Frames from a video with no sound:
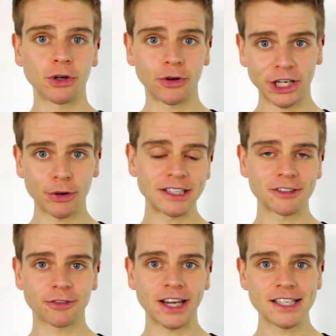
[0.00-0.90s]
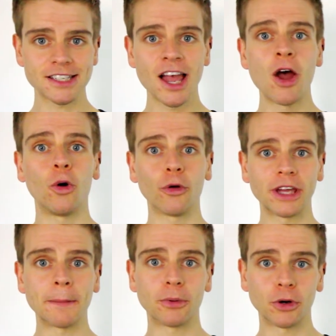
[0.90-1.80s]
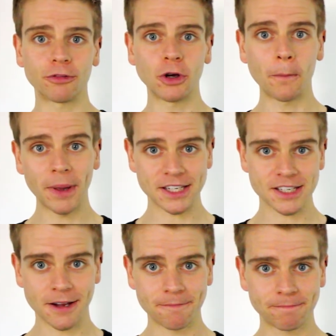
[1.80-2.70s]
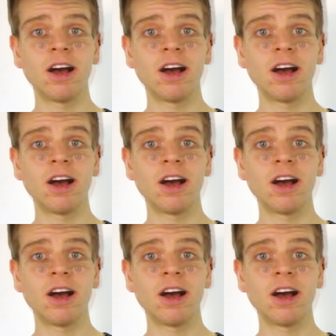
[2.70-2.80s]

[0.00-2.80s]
an audio interface or the input of your mixer?